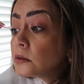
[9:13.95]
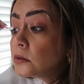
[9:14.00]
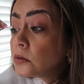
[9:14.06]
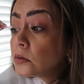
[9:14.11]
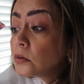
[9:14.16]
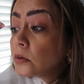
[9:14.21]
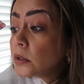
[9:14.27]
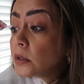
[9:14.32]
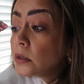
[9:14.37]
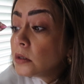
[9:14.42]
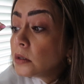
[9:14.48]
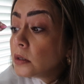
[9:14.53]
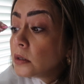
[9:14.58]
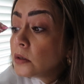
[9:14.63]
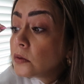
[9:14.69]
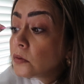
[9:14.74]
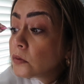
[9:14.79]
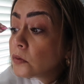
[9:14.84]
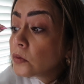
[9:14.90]
doing
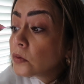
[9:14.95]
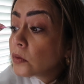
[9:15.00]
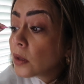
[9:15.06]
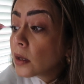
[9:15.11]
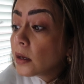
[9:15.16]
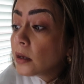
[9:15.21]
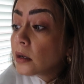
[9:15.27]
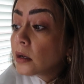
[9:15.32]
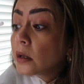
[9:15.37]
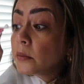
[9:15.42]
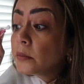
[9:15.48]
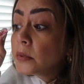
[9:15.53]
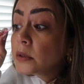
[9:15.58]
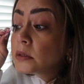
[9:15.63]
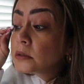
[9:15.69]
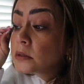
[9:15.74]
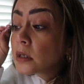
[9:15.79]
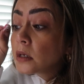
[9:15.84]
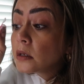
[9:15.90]
this today. Let
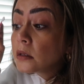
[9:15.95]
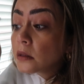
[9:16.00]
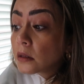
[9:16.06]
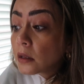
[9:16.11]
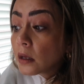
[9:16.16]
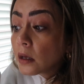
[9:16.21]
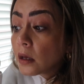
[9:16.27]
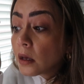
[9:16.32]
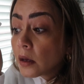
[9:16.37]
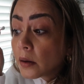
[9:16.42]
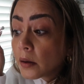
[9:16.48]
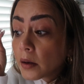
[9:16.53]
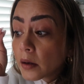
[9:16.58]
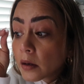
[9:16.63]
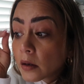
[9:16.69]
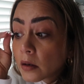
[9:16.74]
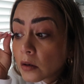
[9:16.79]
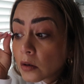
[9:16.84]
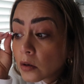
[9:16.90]
me take
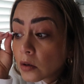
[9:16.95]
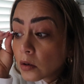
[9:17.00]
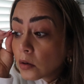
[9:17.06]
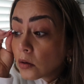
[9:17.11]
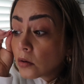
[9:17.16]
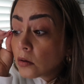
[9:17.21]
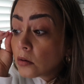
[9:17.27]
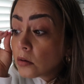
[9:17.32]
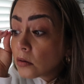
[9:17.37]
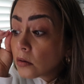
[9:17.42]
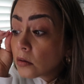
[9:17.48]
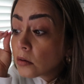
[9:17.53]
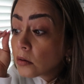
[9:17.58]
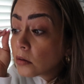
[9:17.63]
the glue.